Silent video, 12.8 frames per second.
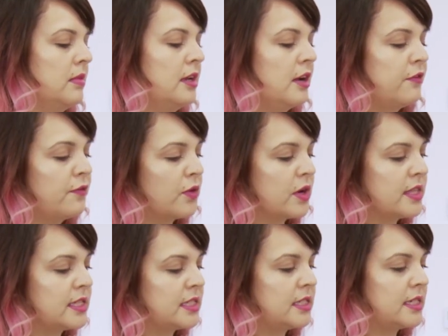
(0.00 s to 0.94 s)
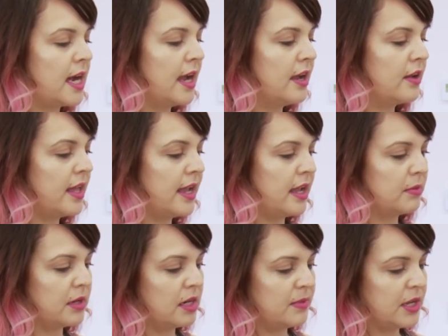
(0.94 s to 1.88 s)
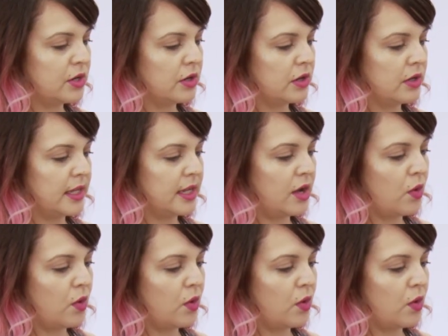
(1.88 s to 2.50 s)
Now for this style, I am gonna be curling